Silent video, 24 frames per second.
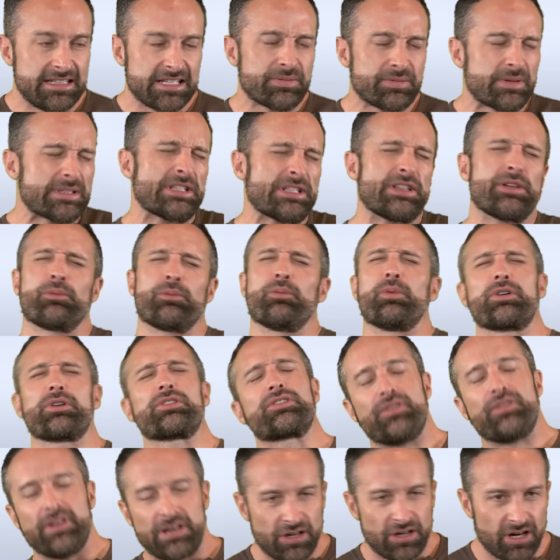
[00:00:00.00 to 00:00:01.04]
This might have been the
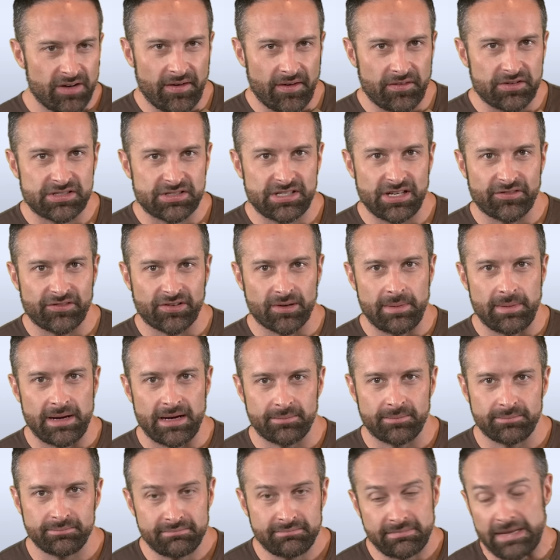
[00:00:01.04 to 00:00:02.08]
worst video I've ever seen from
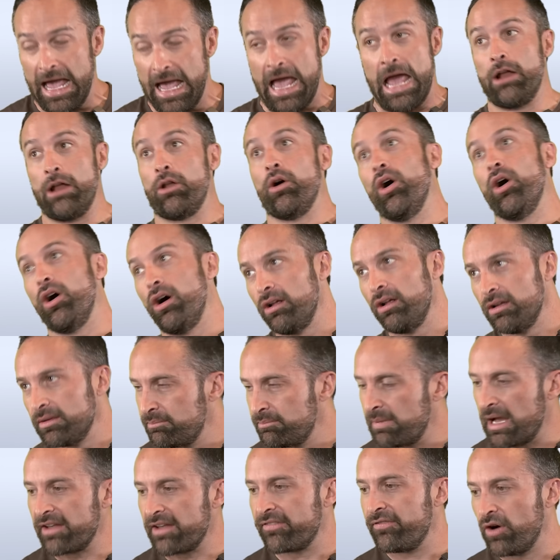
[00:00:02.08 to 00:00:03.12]
him at all
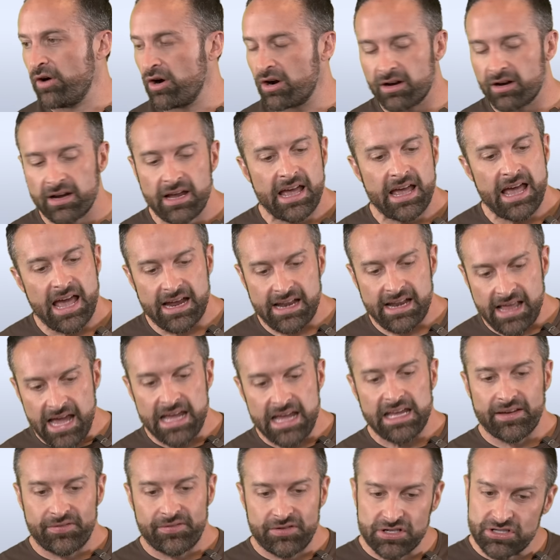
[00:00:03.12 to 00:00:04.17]
by far. And
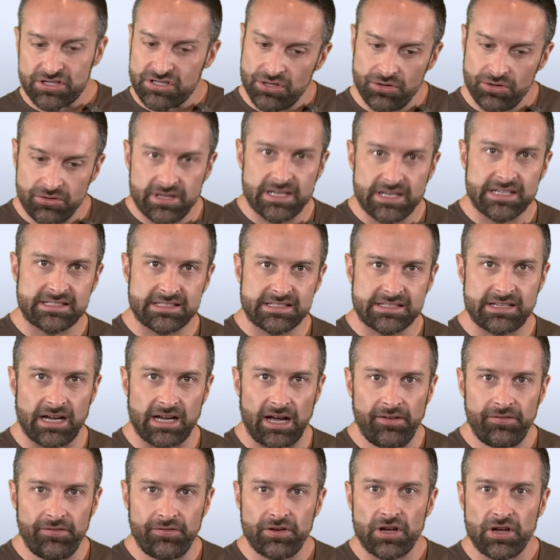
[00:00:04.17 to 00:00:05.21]
hey, if you do this
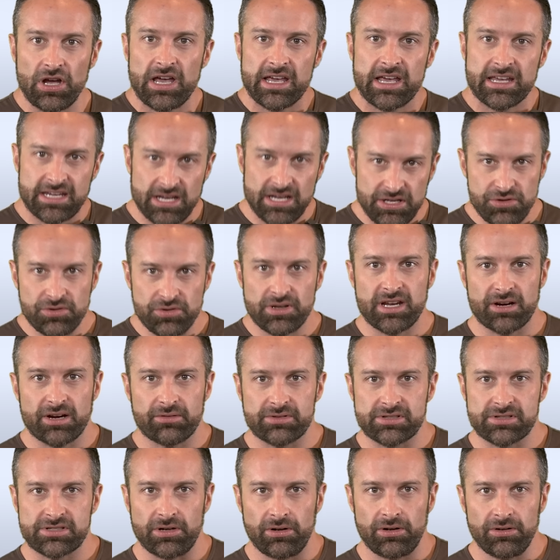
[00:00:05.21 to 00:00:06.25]
stuff, can you get
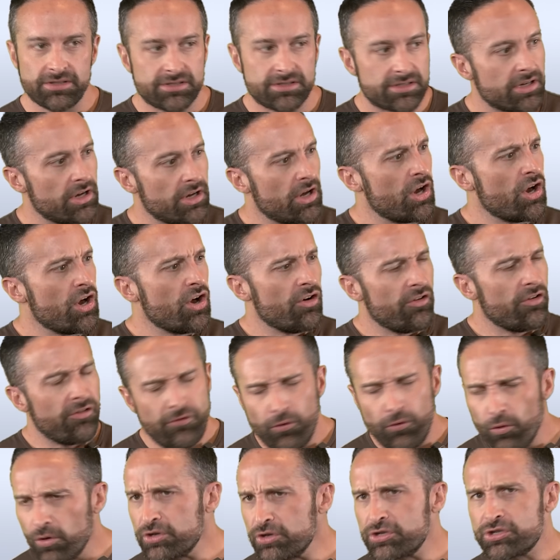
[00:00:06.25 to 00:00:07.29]
results?
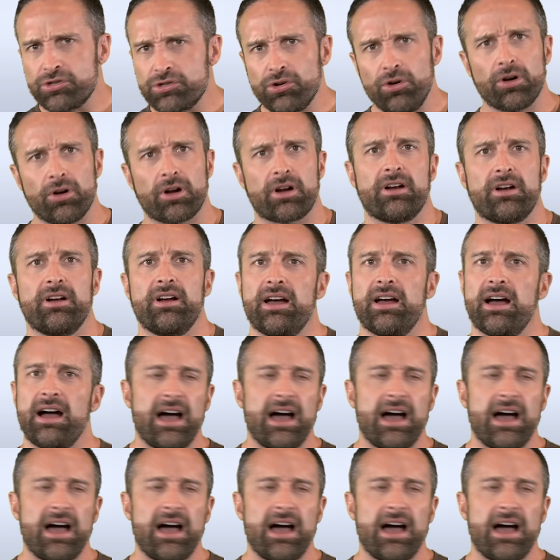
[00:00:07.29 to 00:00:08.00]
For sure.